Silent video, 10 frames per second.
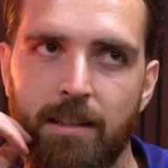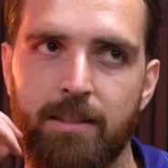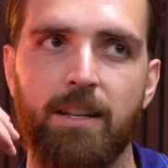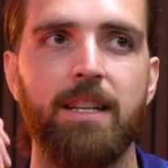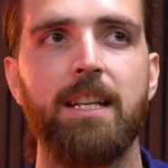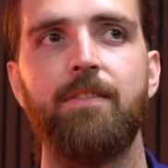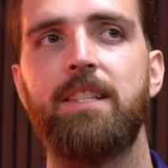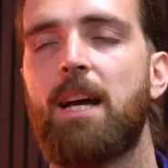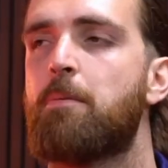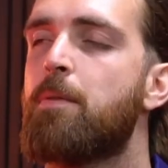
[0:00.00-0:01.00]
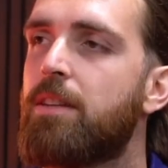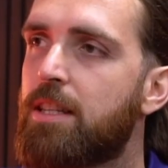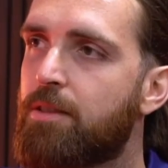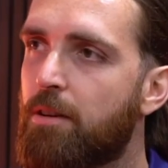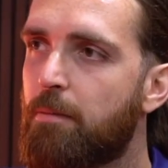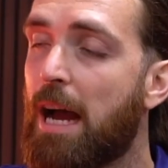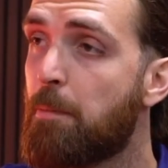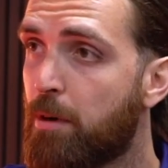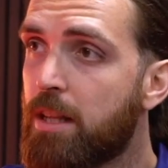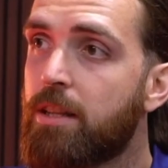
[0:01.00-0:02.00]
So you didn't even say happy birthday to him? I
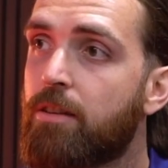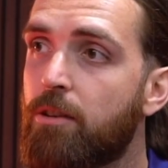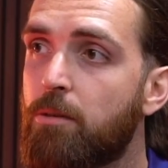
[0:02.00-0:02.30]
put it in the group.